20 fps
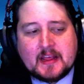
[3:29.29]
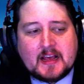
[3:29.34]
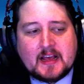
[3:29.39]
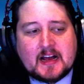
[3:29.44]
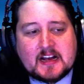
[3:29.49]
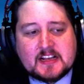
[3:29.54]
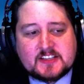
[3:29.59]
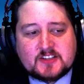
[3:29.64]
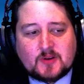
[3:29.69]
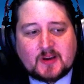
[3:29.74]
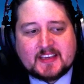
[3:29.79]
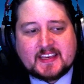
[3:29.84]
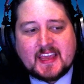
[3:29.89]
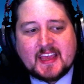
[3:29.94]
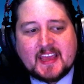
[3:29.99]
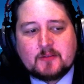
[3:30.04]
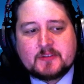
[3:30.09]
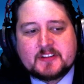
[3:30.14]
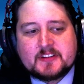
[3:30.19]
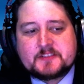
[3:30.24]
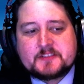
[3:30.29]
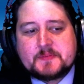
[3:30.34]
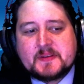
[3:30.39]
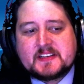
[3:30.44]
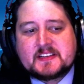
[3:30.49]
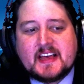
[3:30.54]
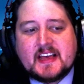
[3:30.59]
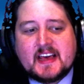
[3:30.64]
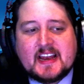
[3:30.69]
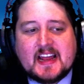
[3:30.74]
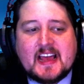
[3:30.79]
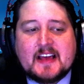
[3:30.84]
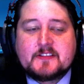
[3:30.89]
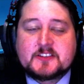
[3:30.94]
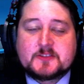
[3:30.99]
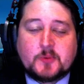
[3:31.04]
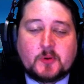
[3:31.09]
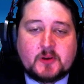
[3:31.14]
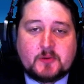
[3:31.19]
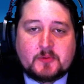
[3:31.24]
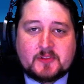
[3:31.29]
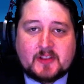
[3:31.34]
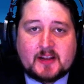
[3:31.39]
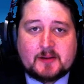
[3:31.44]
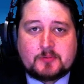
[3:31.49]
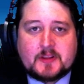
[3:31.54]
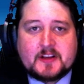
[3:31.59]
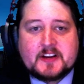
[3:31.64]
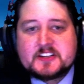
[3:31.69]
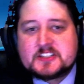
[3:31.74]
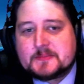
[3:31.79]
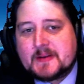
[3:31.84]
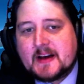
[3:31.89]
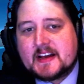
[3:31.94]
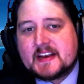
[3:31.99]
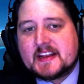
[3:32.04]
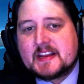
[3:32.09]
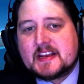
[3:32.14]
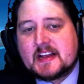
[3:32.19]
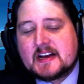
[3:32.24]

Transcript: Uh, so I can't really speak to that. I haven't spoken with a lot of players about it,